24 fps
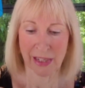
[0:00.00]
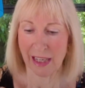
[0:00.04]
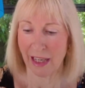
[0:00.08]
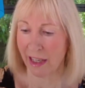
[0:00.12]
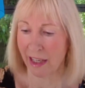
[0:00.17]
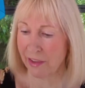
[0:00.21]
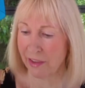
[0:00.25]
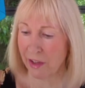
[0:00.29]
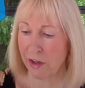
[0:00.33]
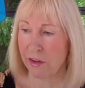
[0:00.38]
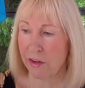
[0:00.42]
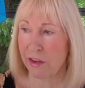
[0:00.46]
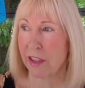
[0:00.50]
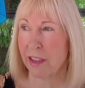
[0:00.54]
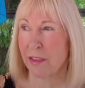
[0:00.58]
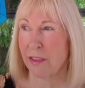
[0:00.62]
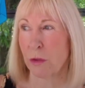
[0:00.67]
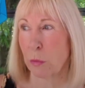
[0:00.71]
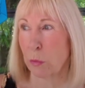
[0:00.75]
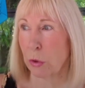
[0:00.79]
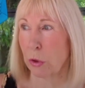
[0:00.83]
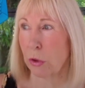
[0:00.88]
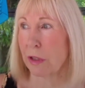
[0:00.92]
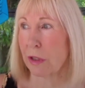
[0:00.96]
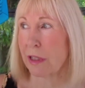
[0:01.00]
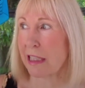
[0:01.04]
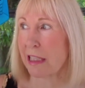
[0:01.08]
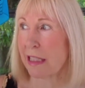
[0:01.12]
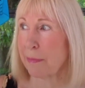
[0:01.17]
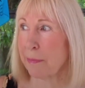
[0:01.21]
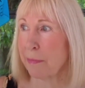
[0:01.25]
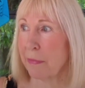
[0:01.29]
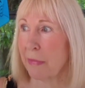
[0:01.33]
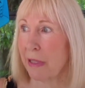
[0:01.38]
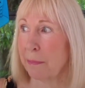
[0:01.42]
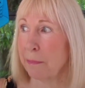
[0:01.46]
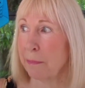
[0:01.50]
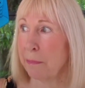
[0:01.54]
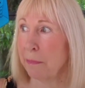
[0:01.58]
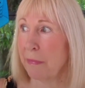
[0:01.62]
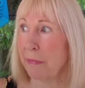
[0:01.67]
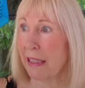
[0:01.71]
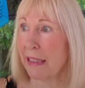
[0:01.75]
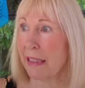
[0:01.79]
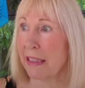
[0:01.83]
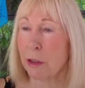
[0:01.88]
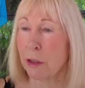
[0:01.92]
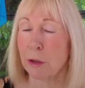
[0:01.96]
I know that the world is
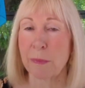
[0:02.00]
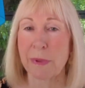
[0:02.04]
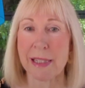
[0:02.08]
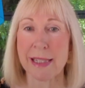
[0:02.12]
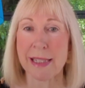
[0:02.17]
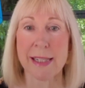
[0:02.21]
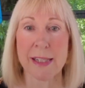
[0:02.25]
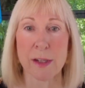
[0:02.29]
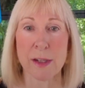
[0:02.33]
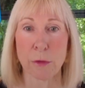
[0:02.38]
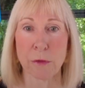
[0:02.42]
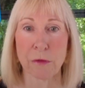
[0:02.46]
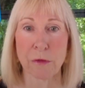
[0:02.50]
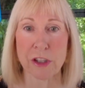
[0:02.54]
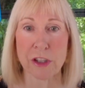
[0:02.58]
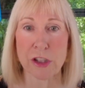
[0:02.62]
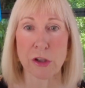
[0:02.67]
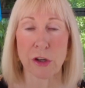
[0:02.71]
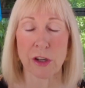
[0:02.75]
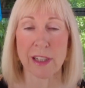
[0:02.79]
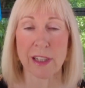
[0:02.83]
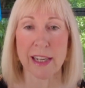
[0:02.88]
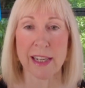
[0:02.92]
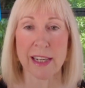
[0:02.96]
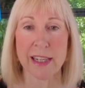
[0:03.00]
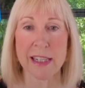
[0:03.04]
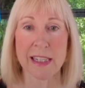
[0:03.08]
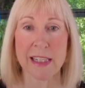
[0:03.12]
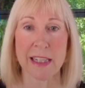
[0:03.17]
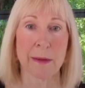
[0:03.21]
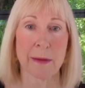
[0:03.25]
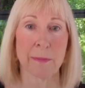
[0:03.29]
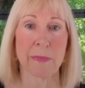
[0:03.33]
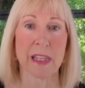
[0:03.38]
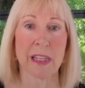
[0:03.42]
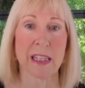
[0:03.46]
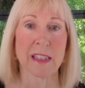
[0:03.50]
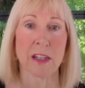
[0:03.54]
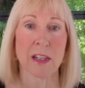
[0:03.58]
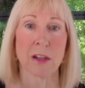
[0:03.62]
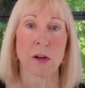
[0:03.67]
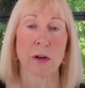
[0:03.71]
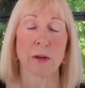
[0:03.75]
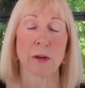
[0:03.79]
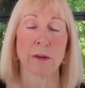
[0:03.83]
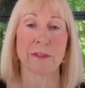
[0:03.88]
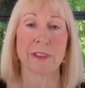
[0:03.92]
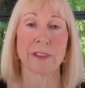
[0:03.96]
a little bit selfish, I guess. There's a
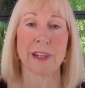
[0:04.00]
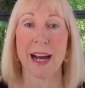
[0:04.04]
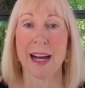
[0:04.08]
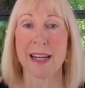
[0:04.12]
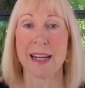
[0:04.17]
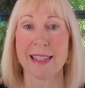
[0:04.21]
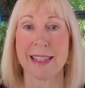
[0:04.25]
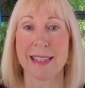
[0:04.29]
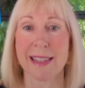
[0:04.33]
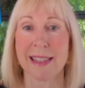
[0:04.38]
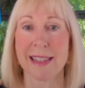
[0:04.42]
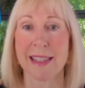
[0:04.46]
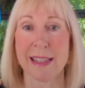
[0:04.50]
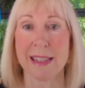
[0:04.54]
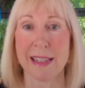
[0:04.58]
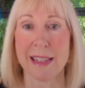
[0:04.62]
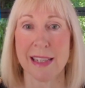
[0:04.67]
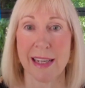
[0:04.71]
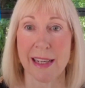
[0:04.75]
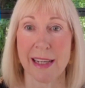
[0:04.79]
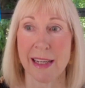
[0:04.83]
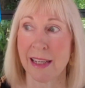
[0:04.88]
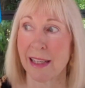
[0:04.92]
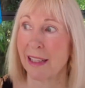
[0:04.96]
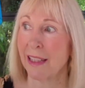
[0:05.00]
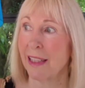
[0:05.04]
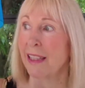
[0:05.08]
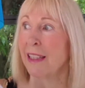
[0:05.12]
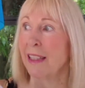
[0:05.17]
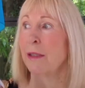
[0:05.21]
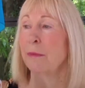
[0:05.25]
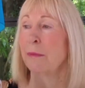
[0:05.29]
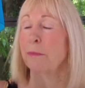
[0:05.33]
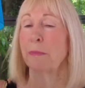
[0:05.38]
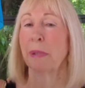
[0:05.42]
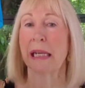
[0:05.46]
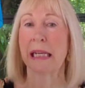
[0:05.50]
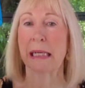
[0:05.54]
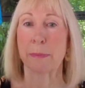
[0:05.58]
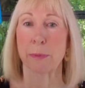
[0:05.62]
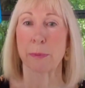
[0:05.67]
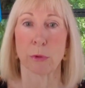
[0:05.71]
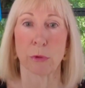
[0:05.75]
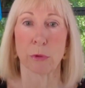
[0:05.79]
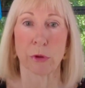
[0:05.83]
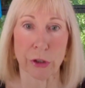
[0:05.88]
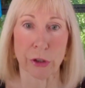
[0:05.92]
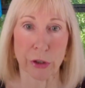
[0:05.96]
lot of narcissistic
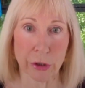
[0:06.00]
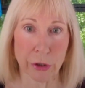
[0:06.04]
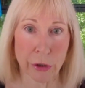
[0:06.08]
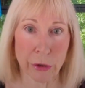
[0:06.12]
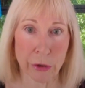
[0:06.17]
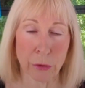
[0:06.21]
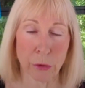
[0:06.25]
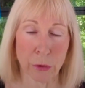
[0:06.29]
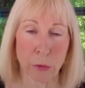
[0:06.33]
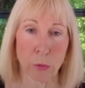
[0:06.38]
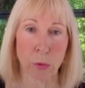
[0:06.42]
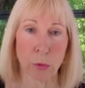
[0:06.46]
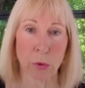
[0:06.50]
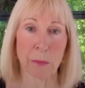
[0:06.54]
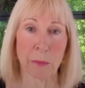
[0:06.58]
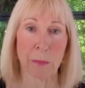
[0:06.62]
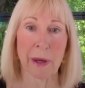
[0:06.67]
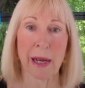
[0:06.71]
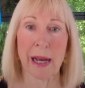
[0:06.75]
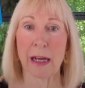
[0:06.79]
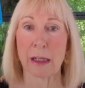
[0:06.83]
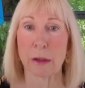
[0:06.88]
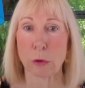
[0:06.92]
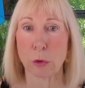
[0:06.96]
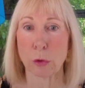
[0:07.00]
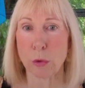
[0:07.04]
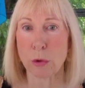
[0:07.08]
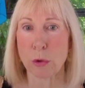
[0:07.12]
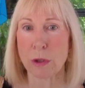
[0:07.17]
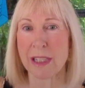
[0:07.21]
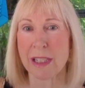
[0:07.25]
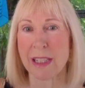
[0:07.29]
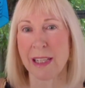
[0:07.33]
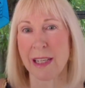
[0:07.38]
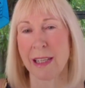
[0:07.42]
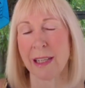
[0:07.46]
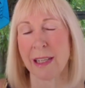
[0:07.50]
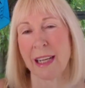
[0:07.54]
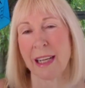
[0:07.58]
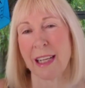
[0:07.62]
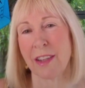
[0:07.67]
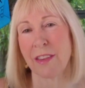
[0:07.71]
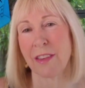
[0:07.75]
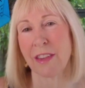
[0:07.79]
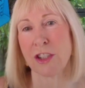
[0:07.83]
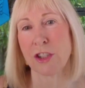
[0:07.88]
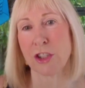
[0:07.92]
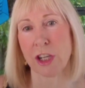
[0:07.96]
people that are all about looks
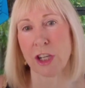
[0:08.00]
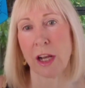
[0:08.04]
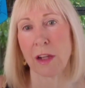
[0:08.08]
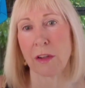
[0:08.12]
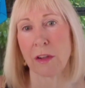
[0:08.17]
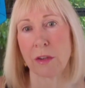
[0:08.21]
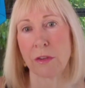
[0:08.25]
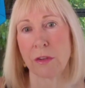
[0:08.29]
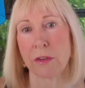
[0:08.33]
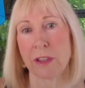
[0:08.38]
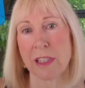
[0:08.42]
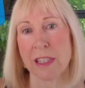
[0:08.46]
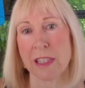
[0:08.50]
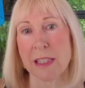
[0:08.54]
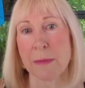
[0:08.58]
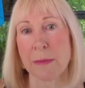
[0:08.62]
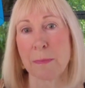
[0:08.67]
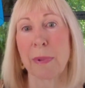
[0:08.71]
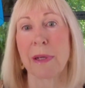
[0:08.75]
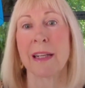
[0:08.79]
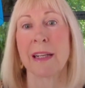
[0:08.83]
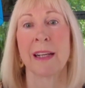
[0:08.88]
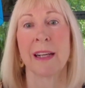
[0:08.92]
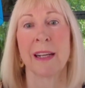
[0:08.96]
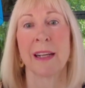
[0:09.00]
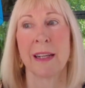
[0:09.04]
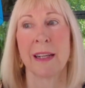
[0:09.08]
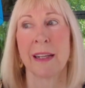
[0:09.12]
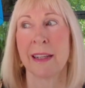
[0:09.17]
and the shallowness. But